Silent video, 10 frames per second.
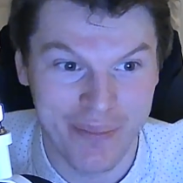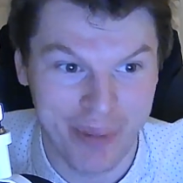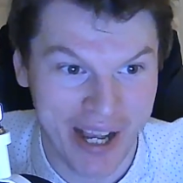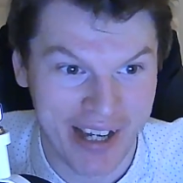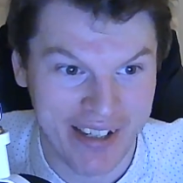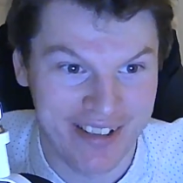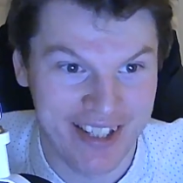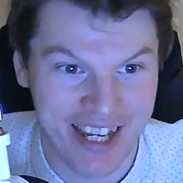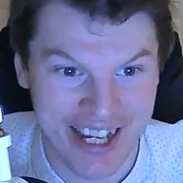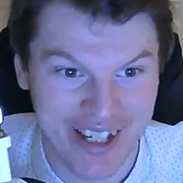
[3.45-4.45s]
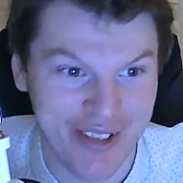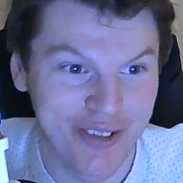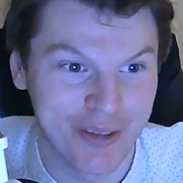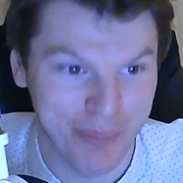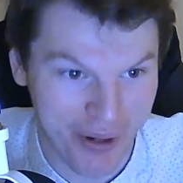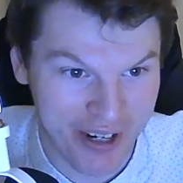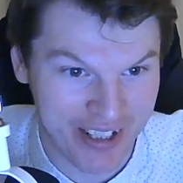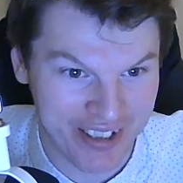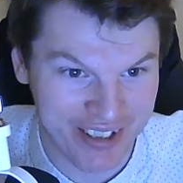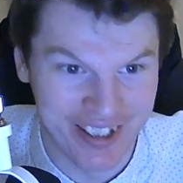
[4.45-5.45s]
back to In Good
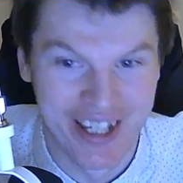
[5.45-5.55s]
Spirits.